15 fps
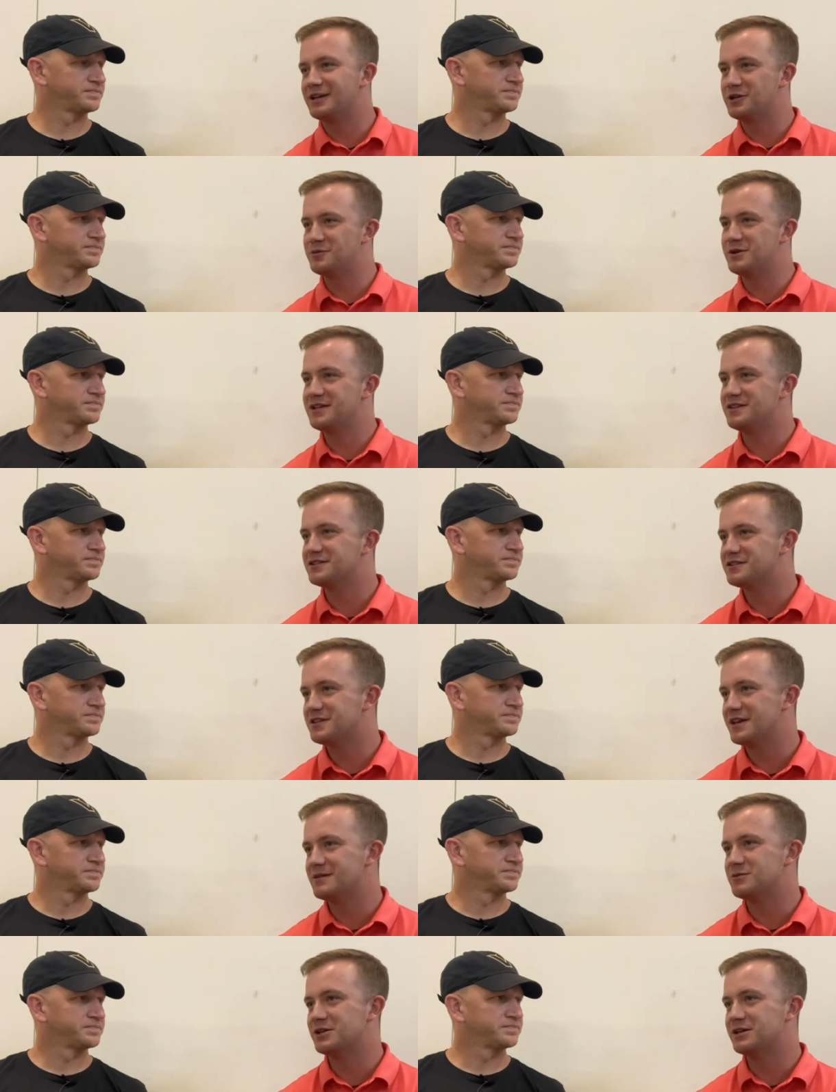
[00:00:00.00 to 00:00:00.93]
Speaker 1: you made the
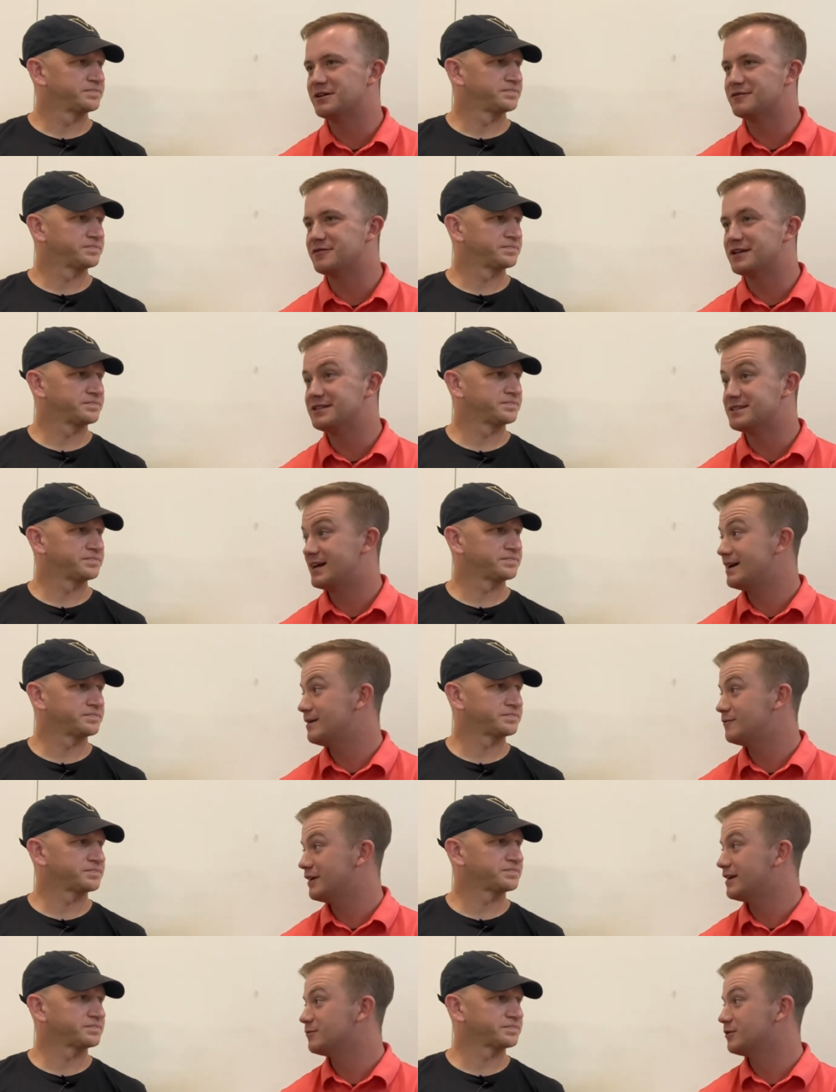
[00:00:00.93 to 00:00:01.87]
statement of, in
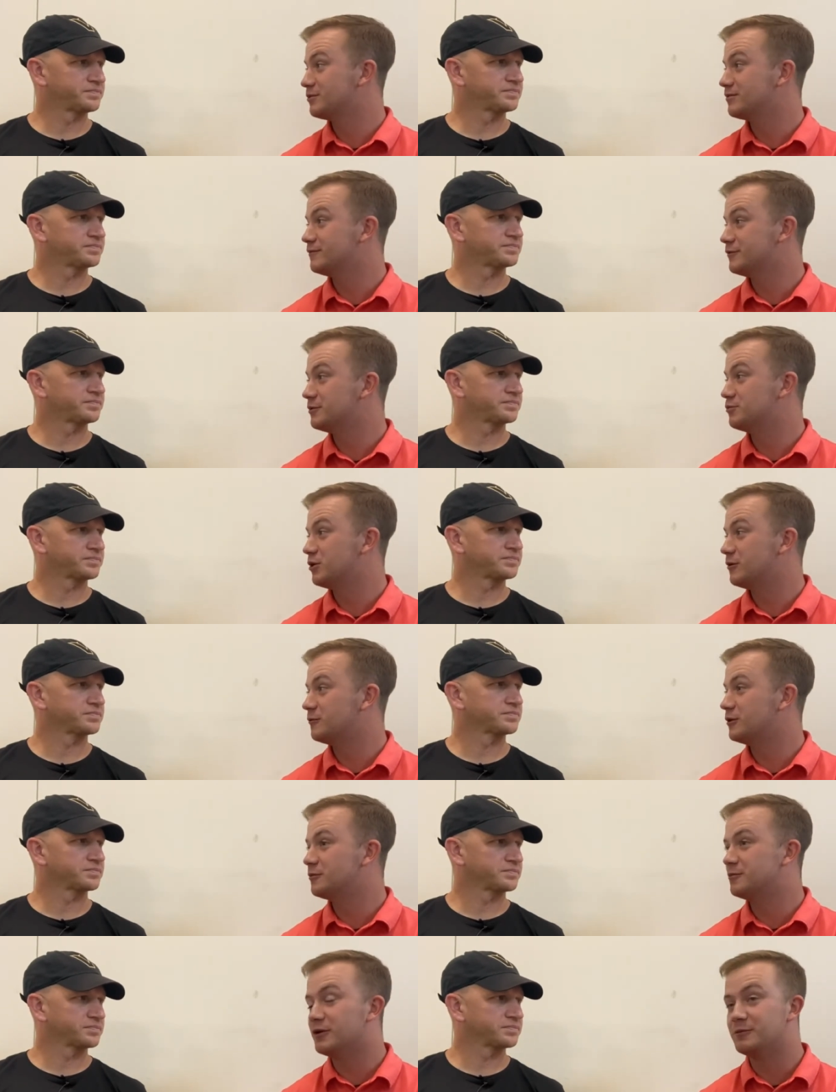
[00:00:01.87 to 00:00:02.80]
time, Vanderbilt
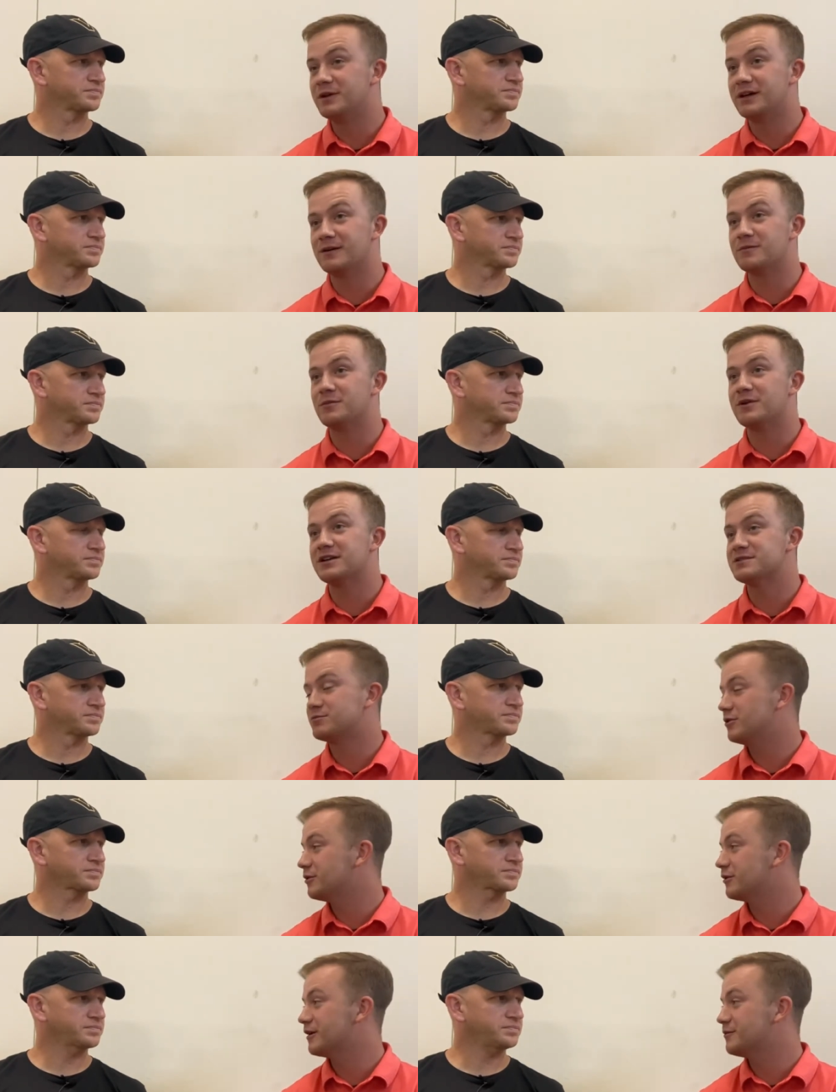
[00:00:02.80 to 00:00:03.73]
football will, will become the best
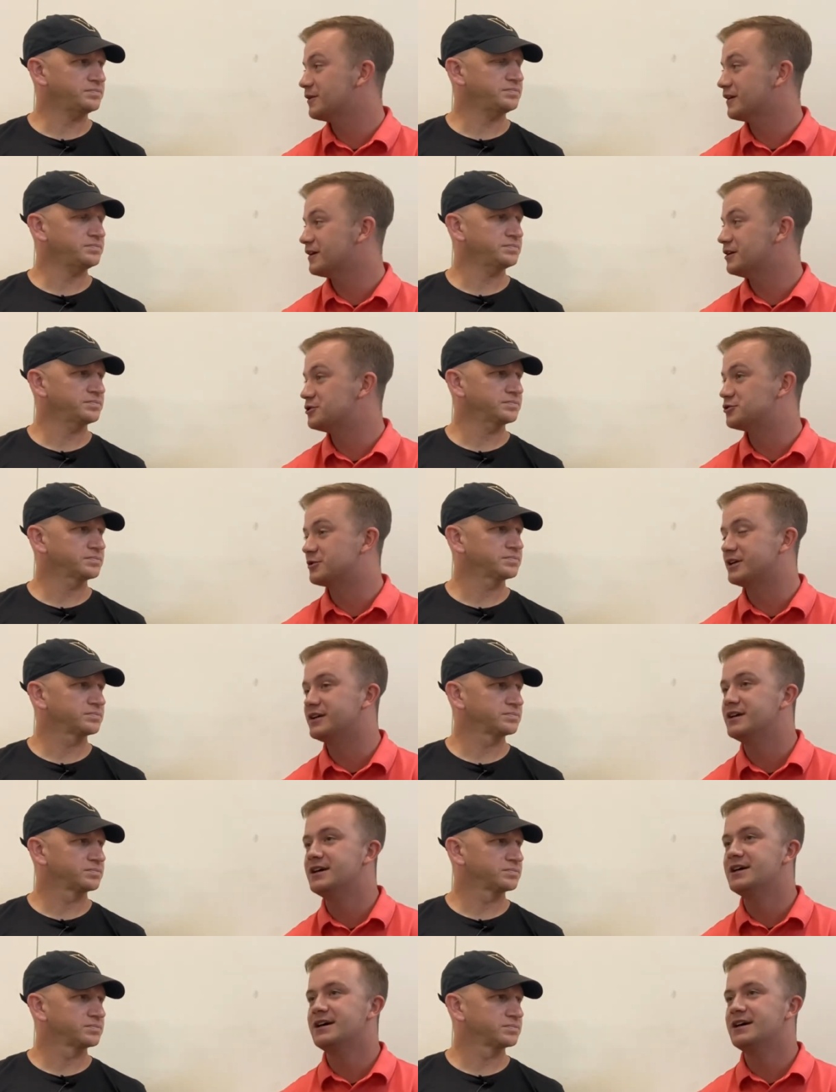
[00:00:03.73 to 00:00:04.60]
program in the country.